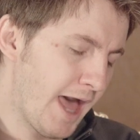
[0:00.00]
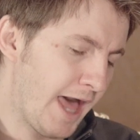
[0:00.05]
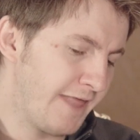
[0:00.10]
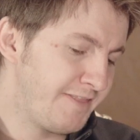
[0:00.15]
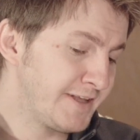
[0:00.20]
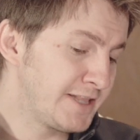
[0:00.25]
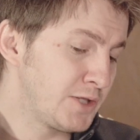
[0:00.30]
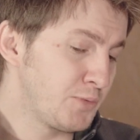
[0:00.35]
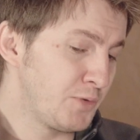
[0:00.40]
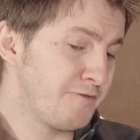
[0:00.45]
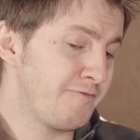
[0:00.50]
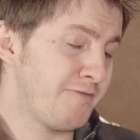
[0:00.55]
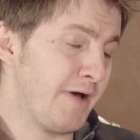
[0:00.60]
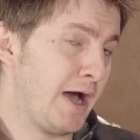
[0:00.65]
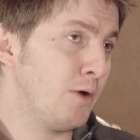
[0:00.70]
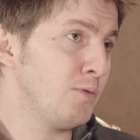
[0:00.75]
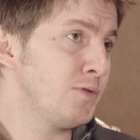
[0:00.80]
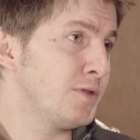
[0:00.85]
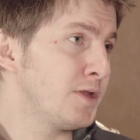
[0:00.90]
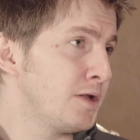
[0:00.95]
I think that we
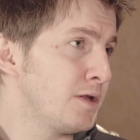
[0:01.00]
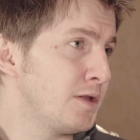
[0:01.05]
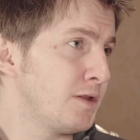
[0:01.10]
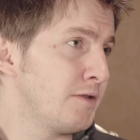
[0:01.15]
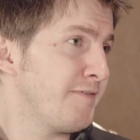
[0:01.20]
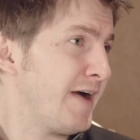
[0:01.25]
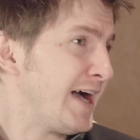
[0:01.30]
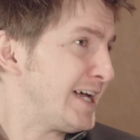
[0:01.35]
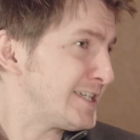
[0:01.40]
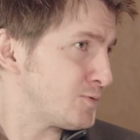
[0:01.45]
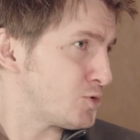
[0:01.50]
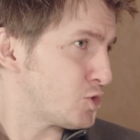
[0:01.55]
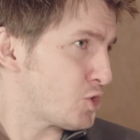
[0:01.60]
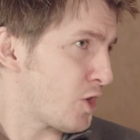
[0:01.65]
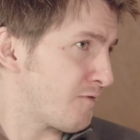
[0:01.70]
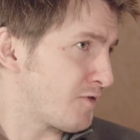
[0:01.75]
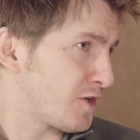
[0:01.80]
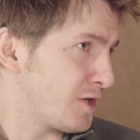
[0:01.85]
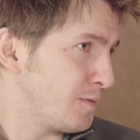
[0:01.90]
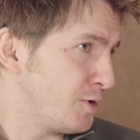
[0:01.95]
found that the vast
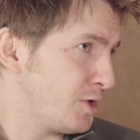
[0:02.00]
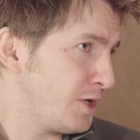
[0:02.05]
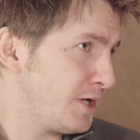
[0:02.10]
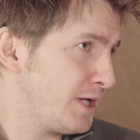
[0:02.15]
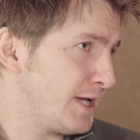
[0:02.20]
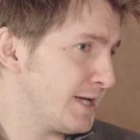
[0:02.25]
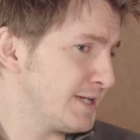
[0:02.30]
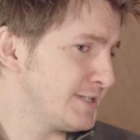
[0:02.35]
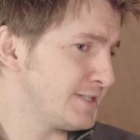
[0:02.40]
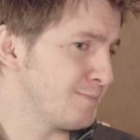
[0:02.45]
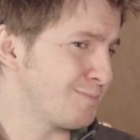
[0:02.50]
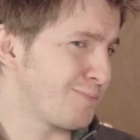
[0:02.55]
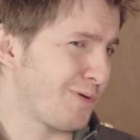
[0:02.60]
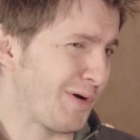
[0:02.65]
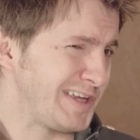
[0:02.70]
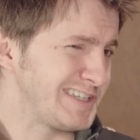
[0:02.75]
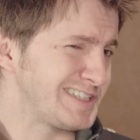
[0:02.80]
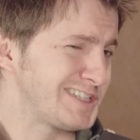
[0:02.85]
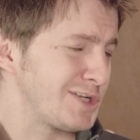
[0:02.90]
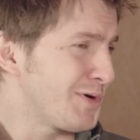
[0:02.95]
majority of the community has
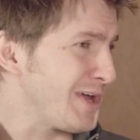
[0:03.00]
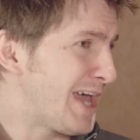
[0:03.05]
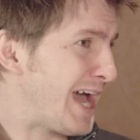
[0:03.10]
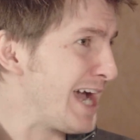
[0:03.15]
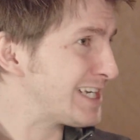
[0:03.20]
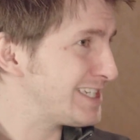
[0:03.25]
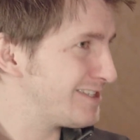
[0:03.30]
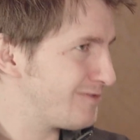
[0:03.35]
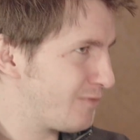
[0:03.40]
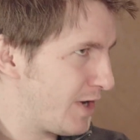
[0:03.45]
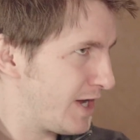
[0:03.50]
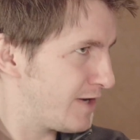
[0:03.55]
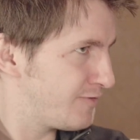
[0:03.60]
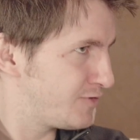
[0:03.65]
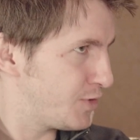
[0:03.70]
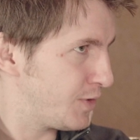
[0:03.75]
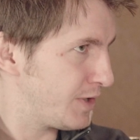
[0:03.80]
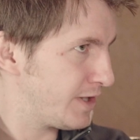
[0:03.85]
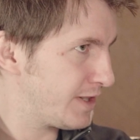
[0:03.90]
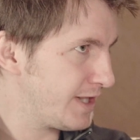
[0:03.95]
embraced the reactive way
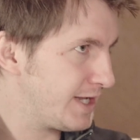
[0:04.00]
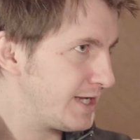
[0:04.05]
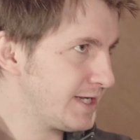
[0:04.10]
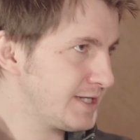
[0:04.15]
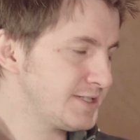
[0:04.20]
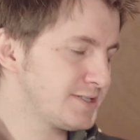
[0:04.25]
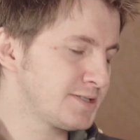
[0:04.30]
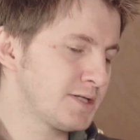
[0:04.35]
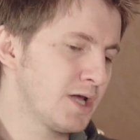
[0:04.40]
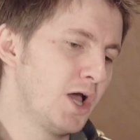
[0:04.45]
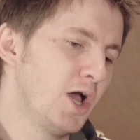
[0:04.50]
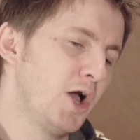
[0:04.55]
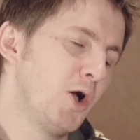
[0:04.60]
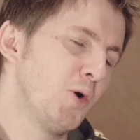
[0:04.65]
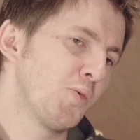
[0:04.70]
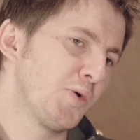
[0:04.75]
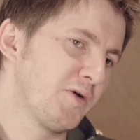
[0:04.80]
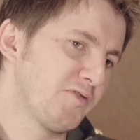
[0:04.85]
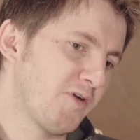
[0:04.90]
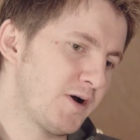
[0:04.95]
of doing things.
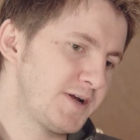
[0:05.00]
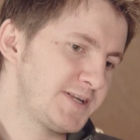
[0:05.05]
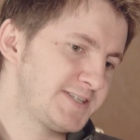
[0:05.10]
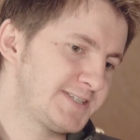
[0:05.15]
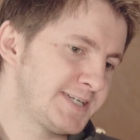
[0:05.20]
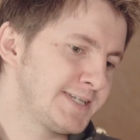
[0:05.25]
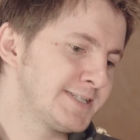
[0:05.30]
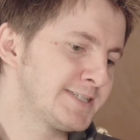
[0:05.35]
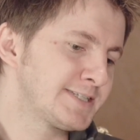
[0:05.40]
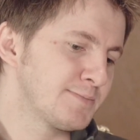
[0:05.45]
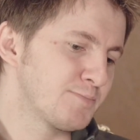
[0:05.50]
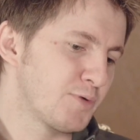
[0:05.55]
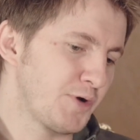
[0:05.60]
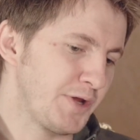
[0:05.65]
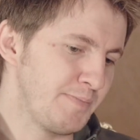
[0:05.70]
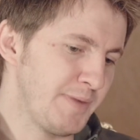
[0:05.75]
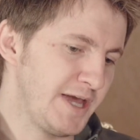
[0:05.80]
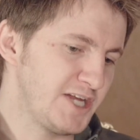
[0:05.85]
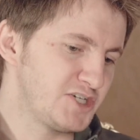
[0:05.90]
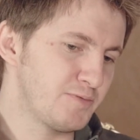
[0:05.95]
We've already seen some
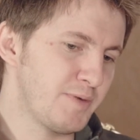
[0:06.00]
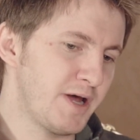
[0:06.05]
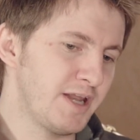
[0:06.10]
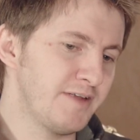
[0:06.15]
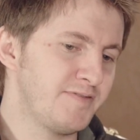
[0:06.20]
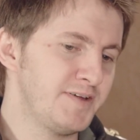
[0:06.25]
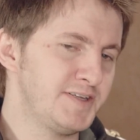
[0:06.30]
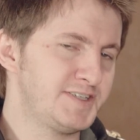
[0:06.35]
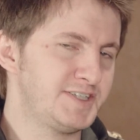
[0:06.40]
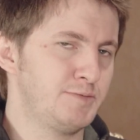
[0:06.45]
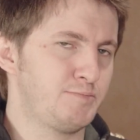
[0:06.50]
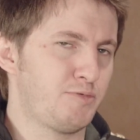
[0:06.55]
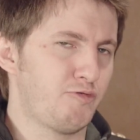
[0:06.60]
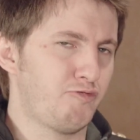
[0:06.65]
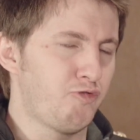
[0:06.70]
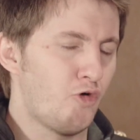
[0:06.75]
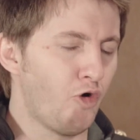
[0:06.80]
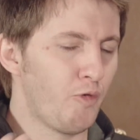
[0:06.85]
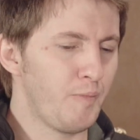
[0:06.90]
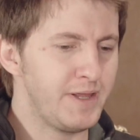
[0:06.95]
pretty major benefits in
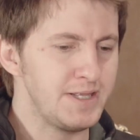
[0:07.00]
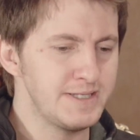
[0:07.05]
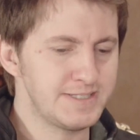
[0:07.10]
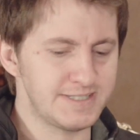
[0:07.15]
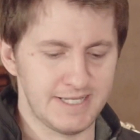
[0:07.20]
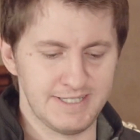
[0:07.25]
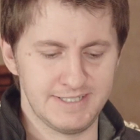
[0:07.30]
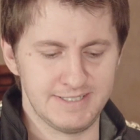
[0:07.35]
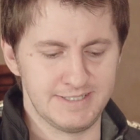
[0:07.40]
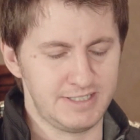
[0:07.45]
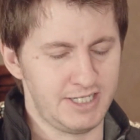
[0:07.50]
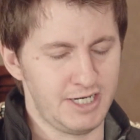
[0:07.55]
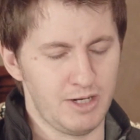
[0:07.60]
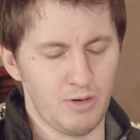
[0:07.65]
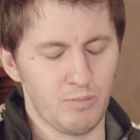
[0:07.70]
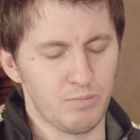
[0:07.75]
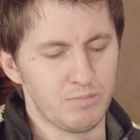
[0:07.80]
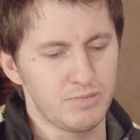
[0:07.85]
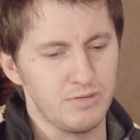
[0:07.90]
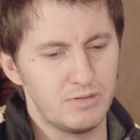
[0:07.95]
performance and, you
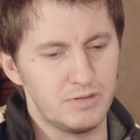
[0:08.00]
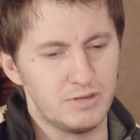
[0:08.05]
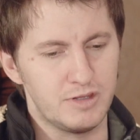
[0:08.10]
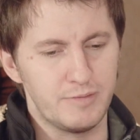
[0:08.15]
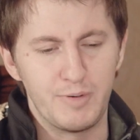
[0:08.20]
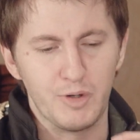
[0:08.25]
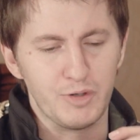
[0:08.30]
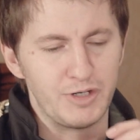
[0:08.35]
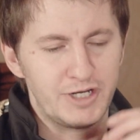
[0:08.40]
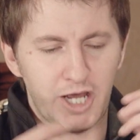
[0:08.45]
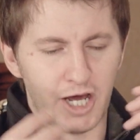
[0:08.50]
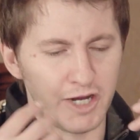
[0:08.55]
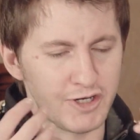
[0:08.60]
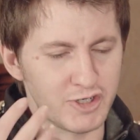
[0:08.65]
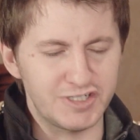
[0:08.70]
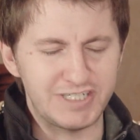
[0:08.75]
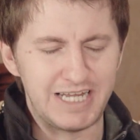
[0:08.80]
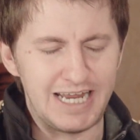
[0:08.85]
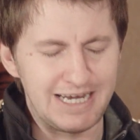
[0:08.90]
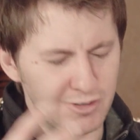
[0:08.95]
know, the ability to
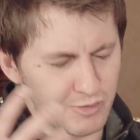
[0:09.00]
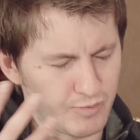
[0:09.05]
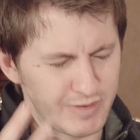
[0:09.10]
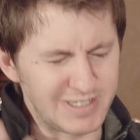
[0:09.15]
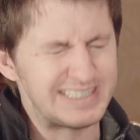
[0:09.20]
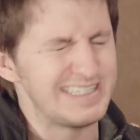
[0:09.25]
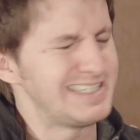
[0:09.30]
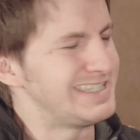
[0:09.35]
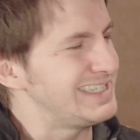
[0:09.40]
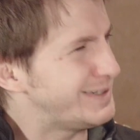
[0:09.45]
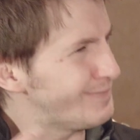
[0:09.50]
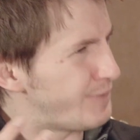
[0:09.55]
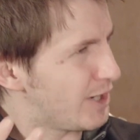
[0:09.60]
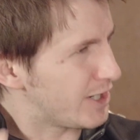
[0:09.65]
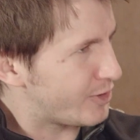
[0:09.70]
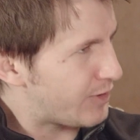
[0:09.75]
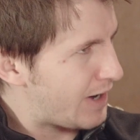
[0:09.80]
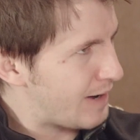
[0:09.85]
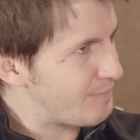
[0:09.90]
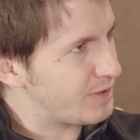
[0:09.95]
understand and reason and
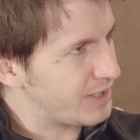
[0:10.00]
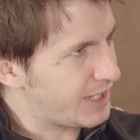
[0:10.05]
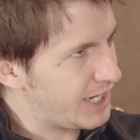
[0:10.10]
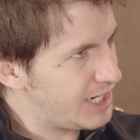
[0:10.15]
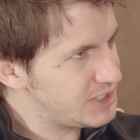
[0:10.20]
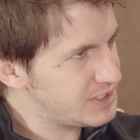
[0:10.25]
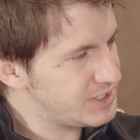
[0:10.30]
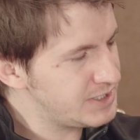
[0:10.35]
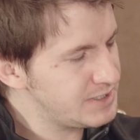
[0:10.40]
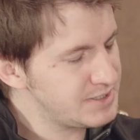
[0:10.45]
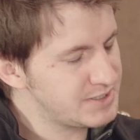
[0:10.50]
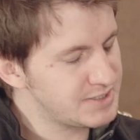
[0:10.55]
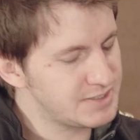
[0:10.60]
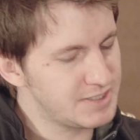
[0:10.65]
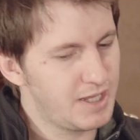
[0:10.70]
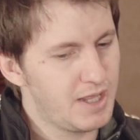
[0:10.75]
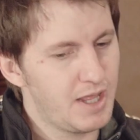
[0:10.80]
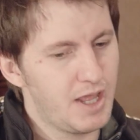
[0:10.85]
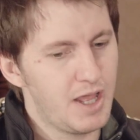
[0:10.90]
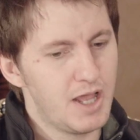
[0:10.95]
debug your applications.